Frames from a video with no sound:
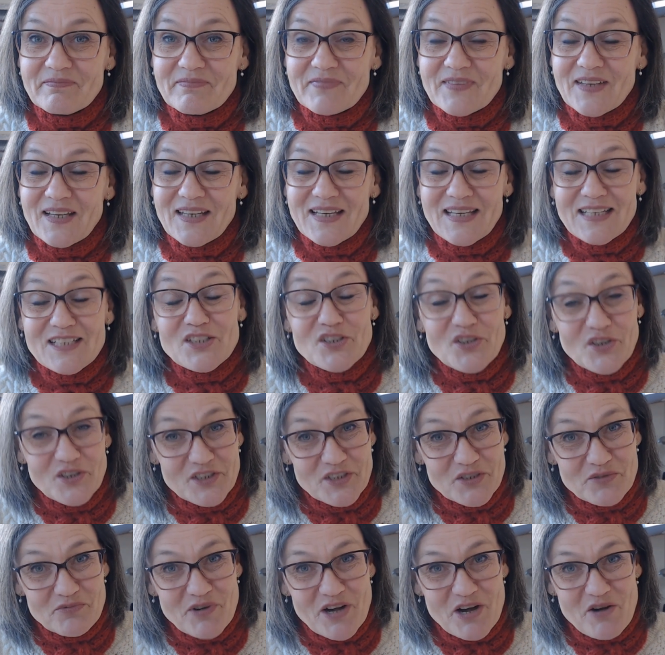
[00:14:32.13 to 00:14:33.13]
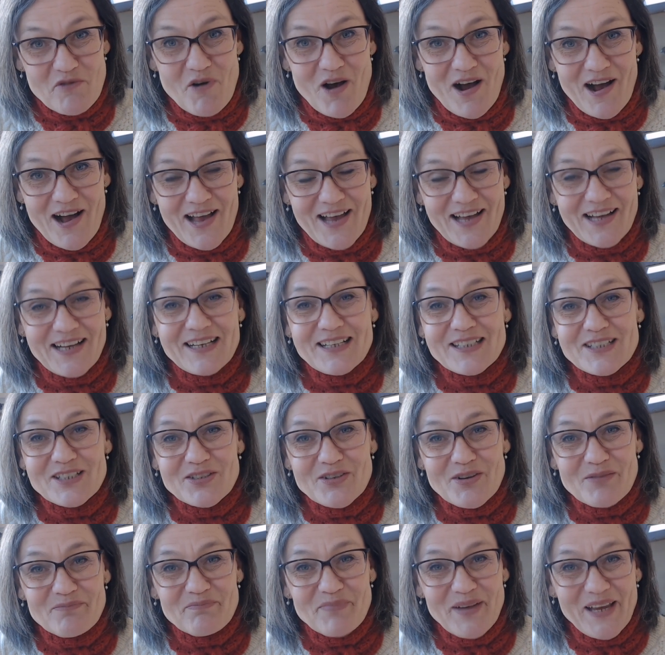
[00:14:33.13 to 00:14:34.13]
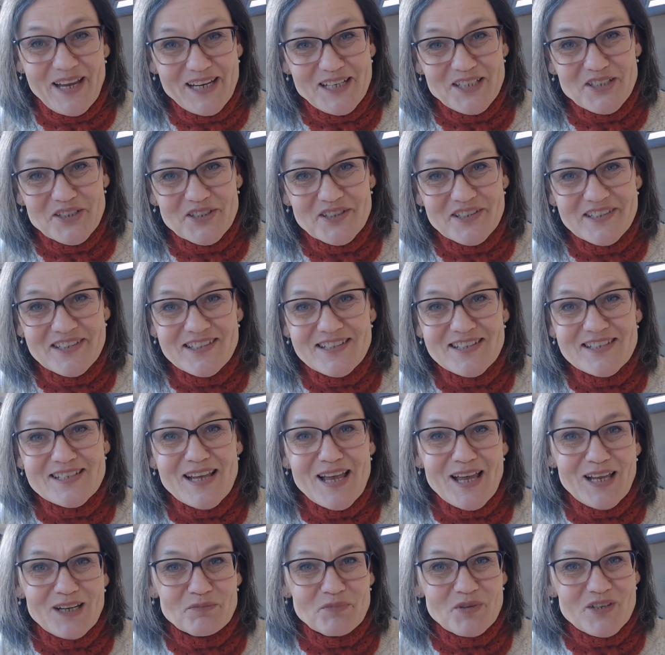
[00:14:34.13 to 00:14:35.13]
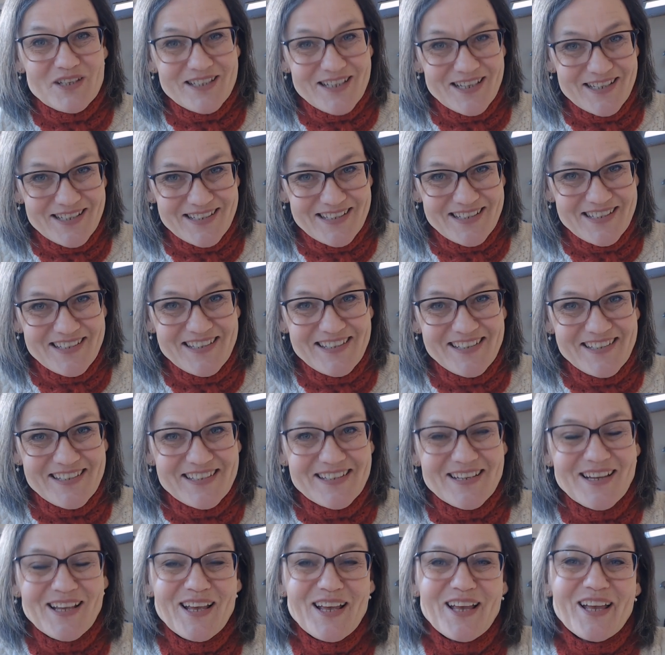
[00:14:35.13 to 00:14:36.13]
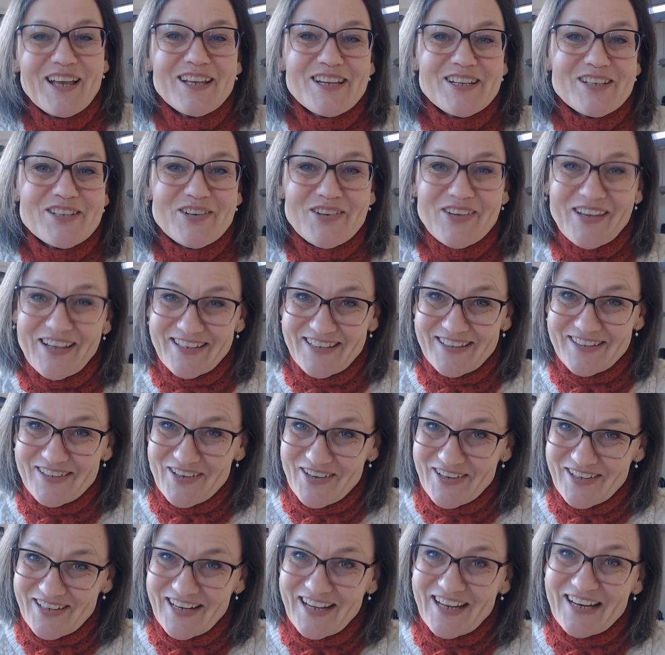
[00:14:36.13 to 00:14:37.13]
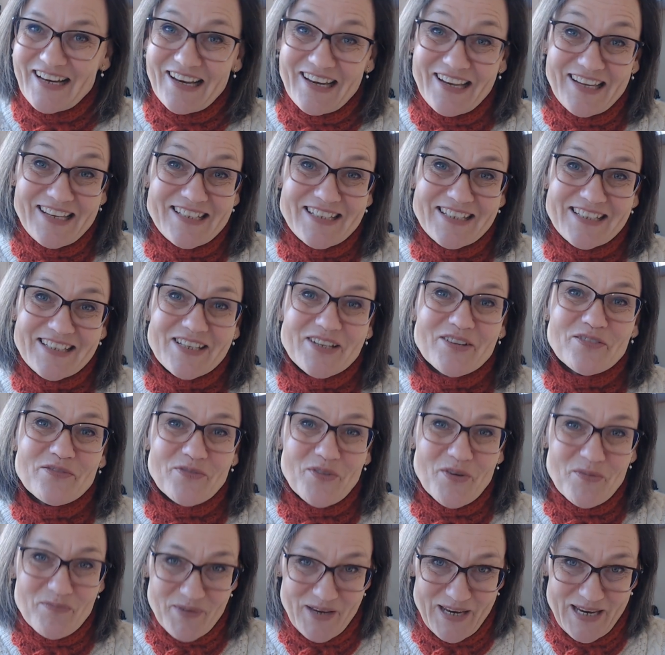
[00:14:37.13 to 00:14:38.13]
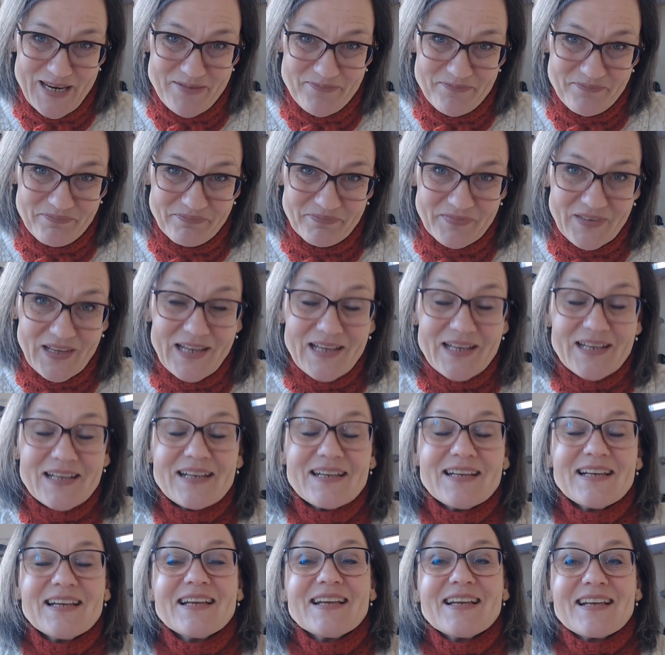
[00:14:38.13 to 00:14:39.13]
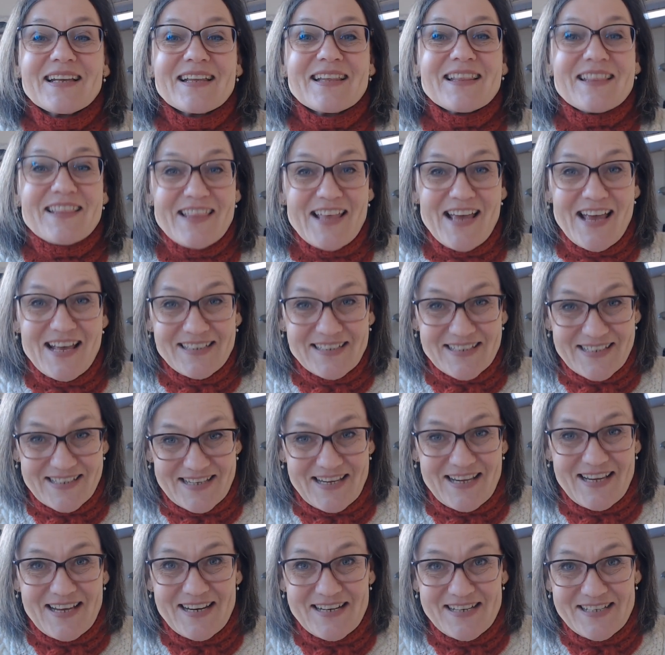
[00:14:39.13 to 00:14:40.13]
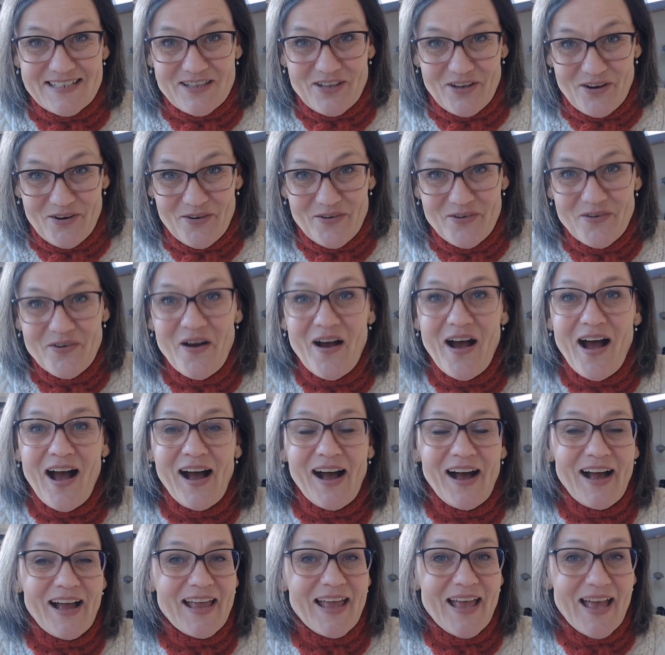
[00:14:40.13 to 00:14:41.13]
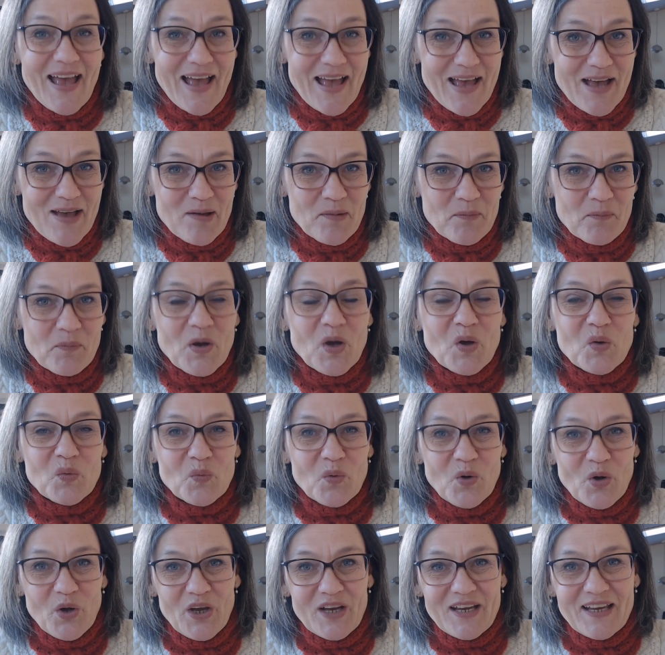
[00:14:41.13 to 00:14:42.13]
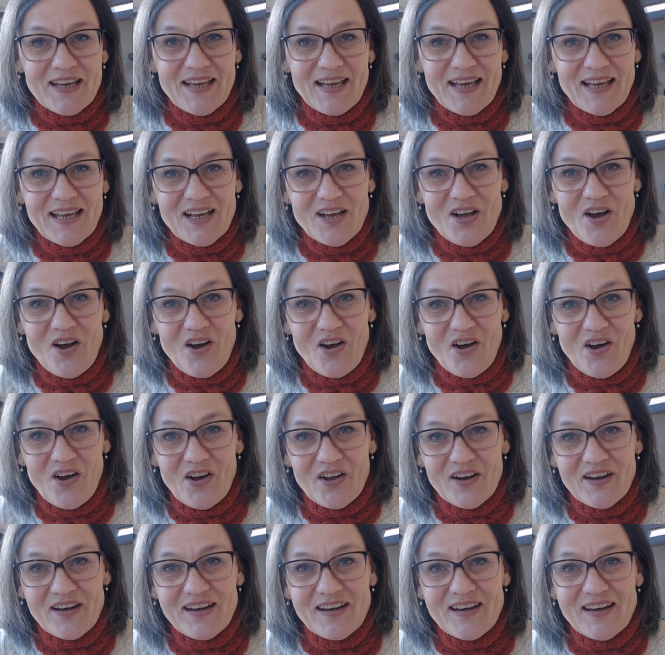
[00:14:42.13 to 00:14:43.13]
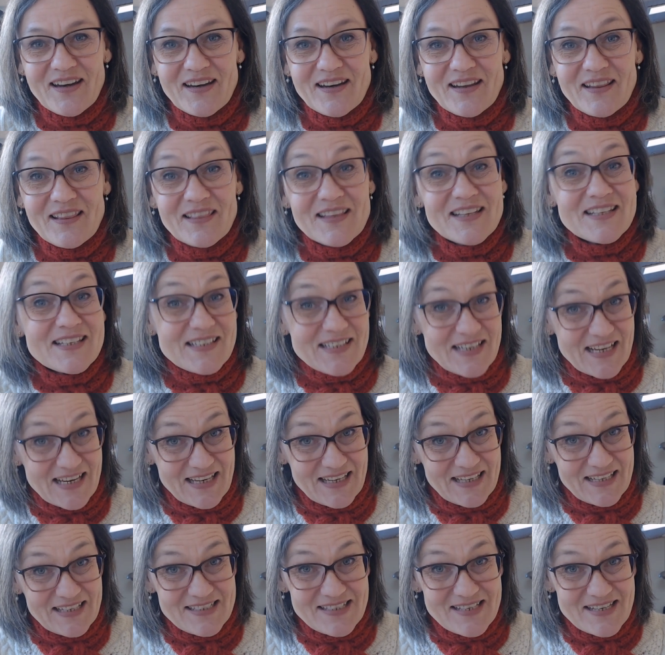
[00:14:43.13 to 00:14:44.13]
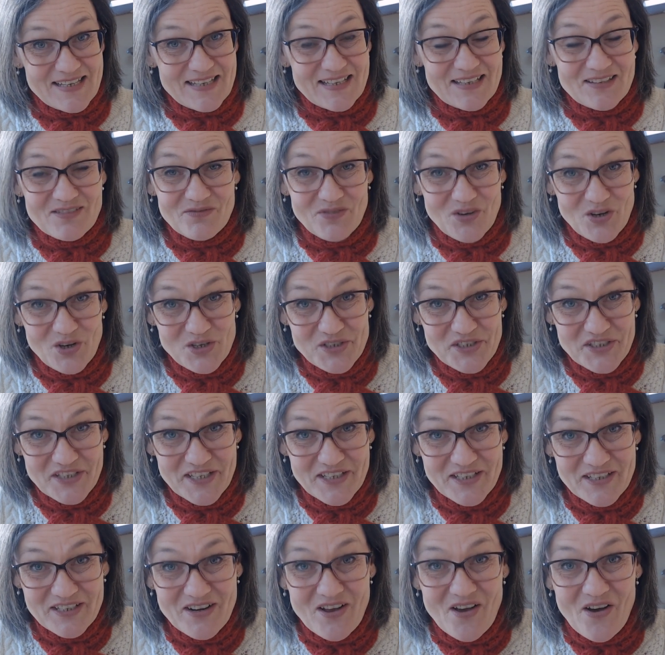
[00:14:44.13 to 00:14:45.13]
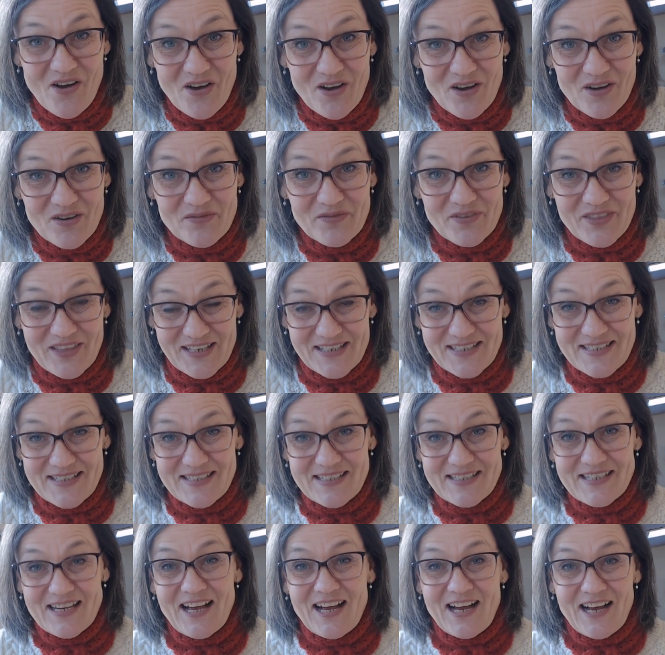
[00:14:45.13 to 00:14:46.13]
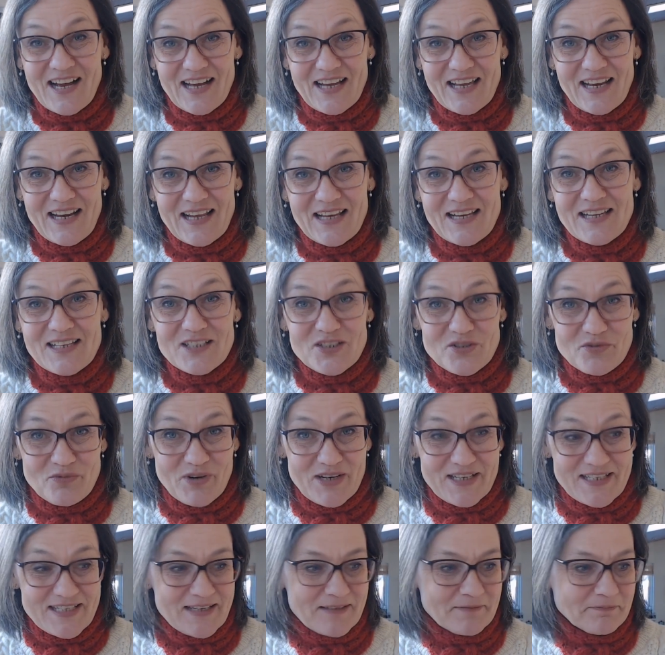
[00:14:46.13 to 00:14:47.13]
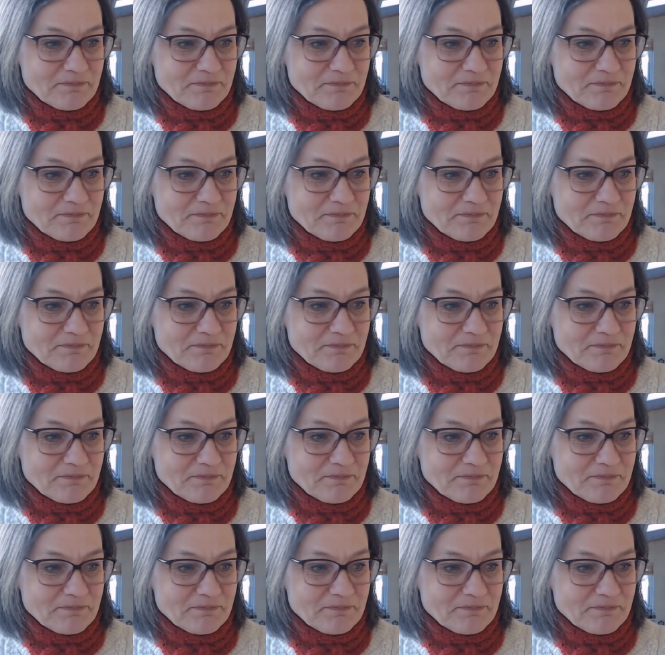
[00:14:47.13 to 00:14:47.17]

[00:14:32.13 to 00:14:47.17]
it does require some patience and persistence to get it done, at least for me. That said, though, I am working on the second version of this Isla sweater.